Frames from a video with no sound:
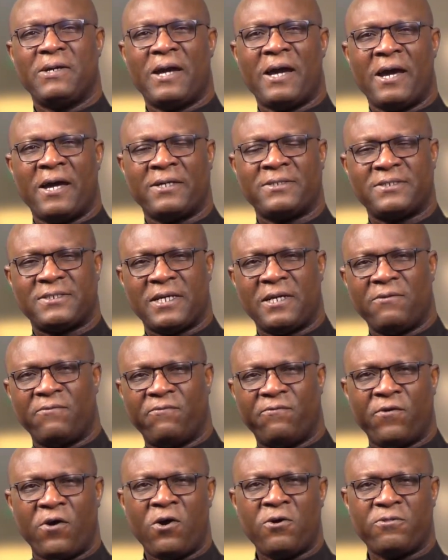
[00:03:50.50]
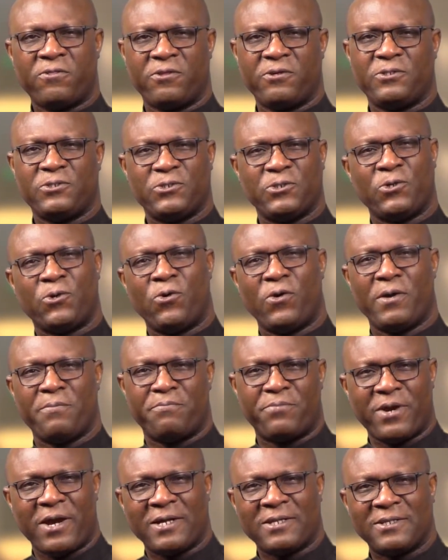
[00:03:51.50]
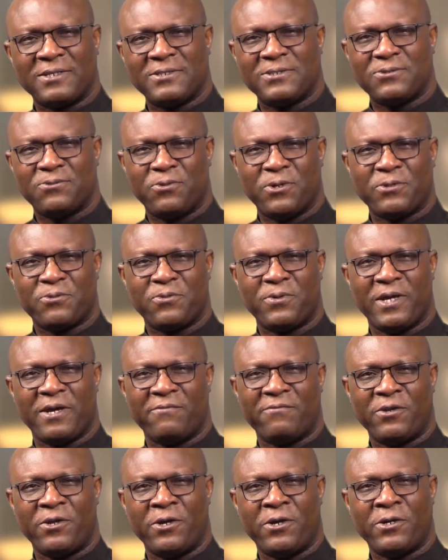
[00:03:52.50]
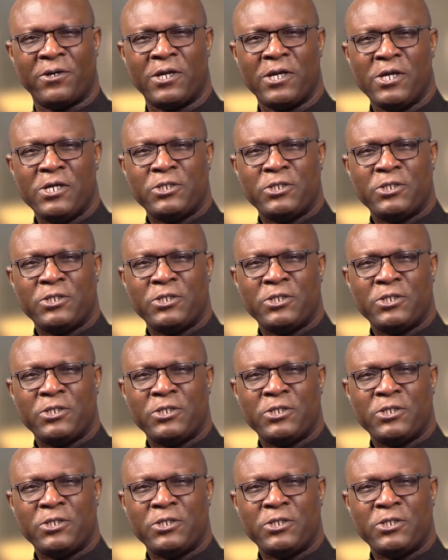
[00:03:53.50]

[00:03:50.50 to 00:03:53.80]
are sent forth to go and practice what we have learned.